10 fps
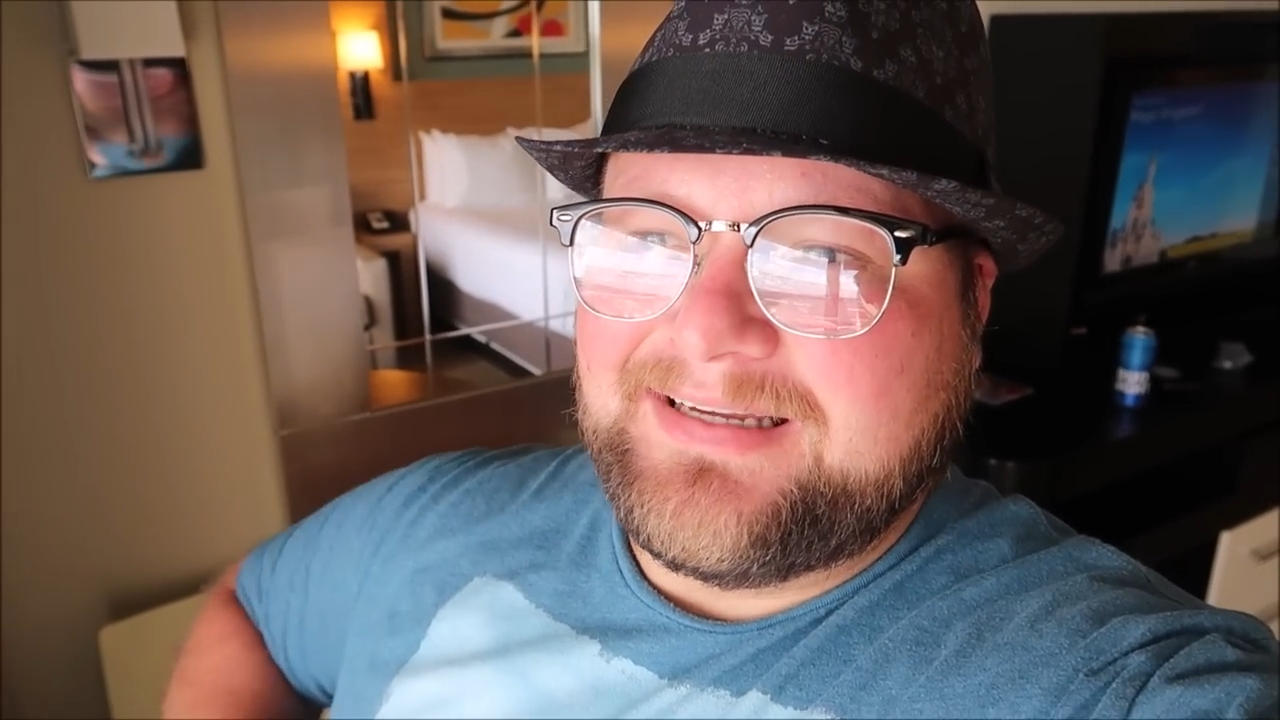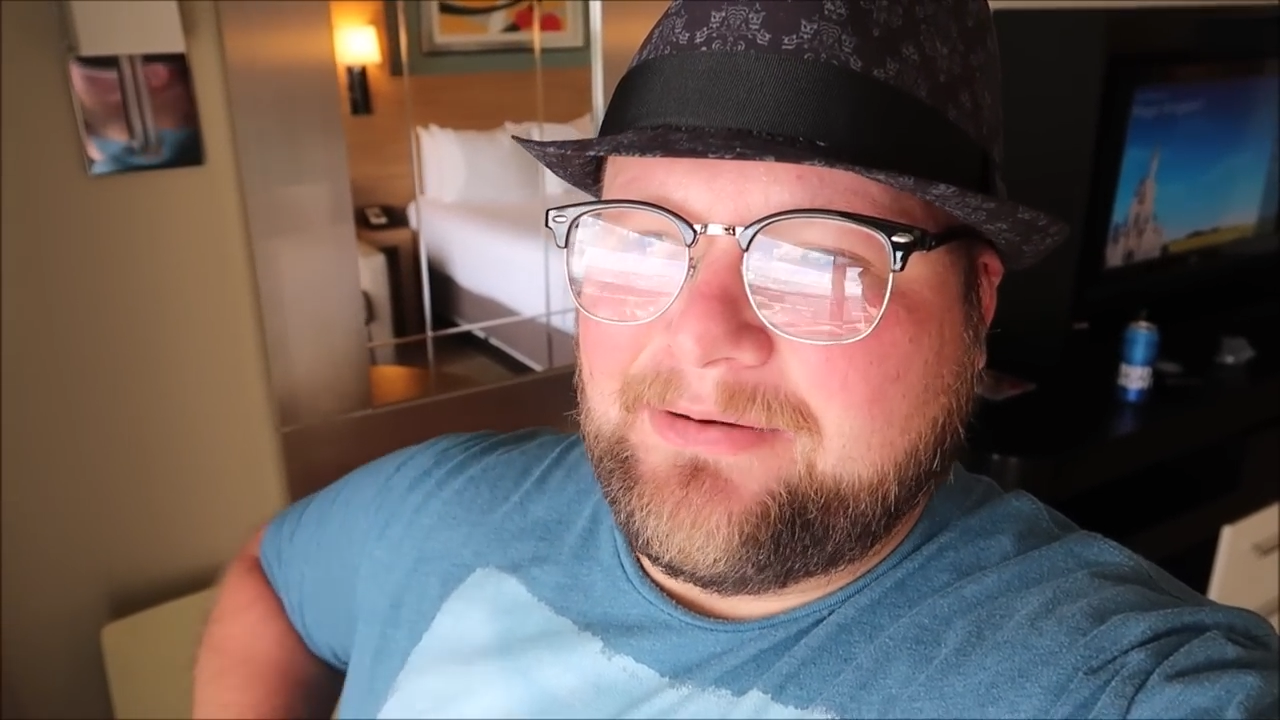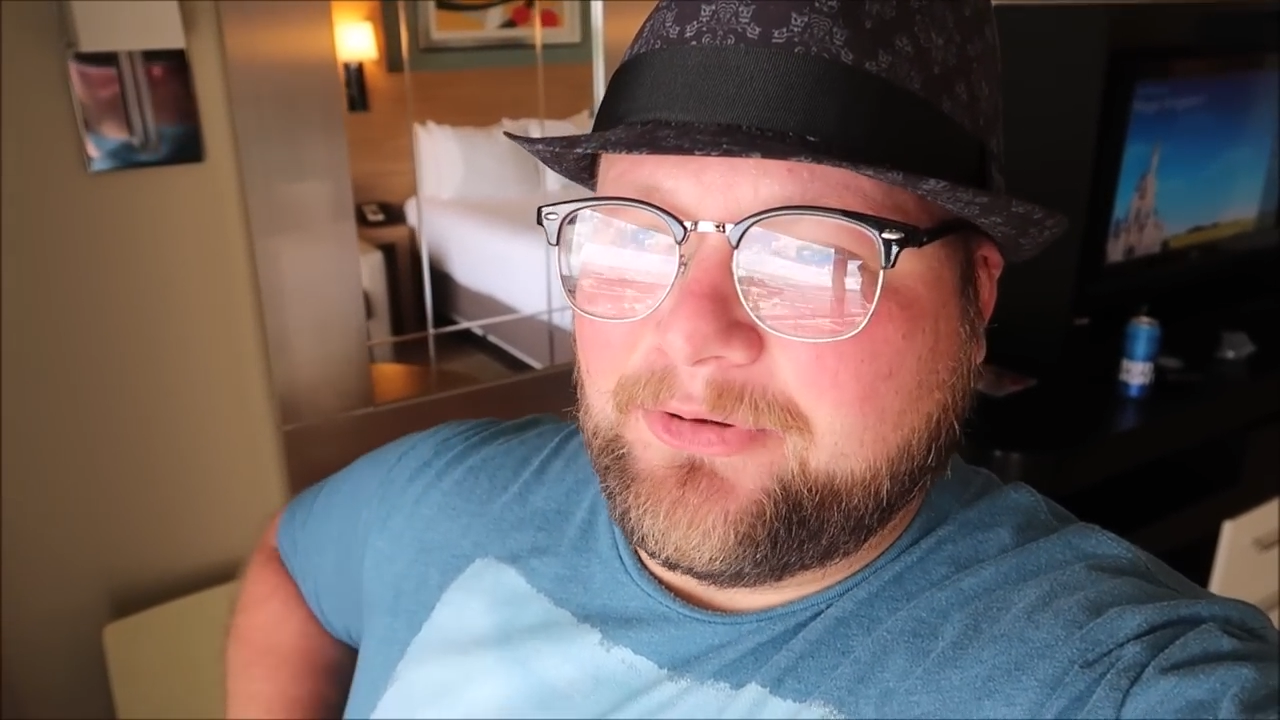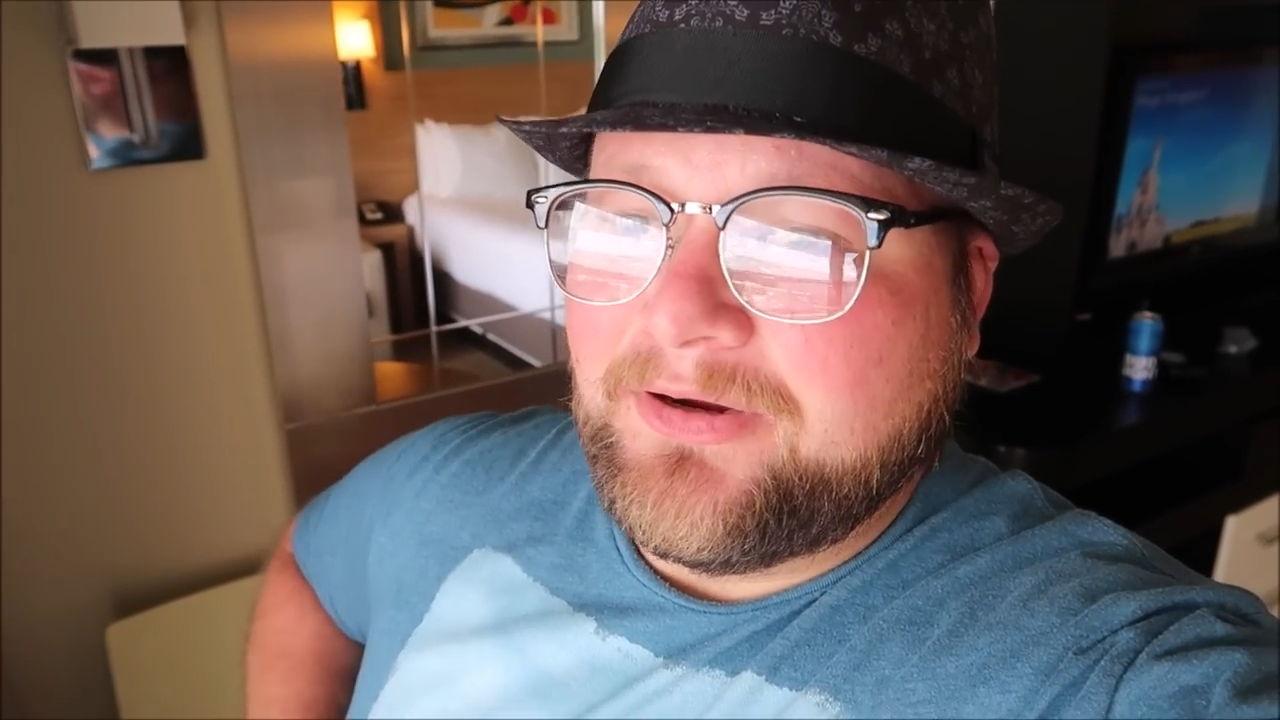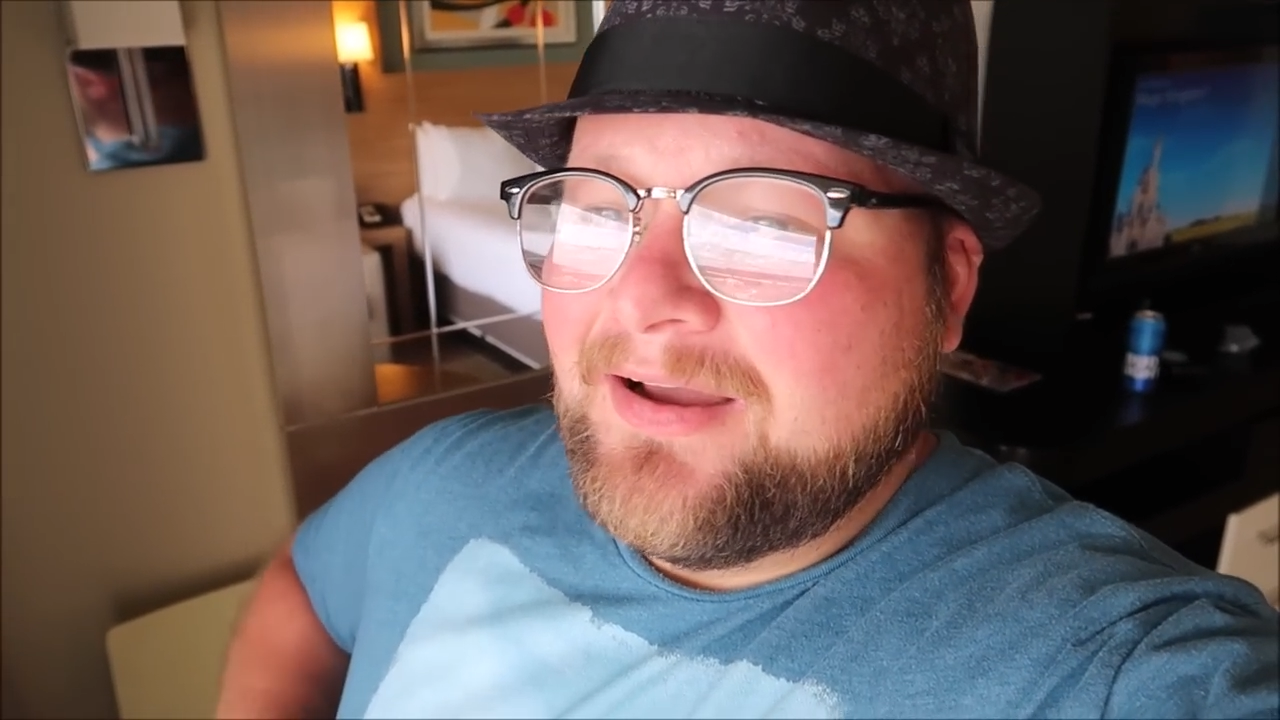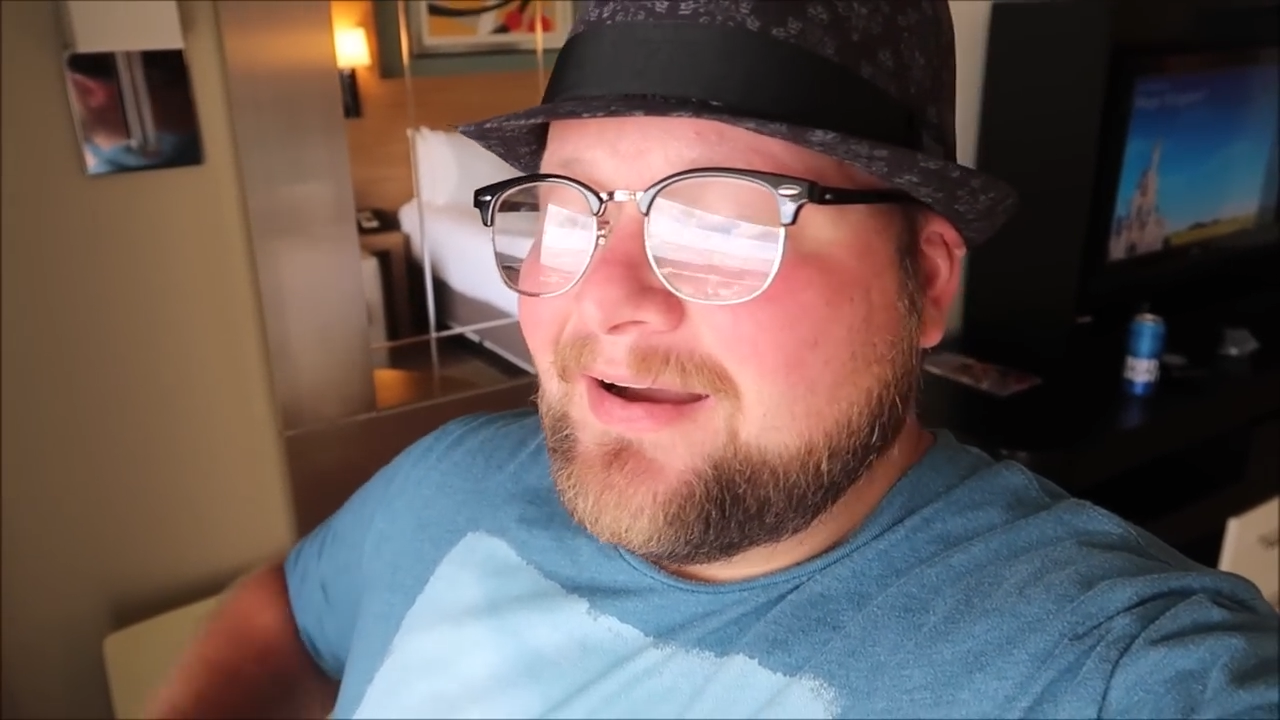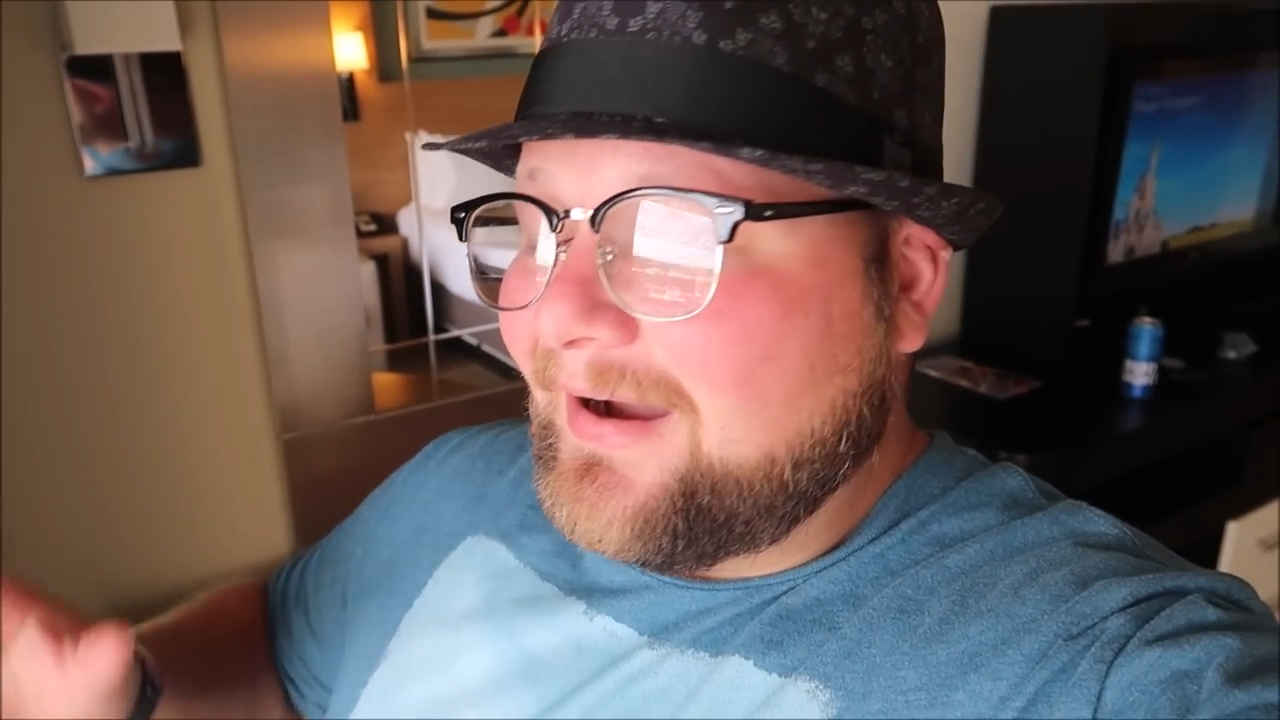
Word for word: Tower.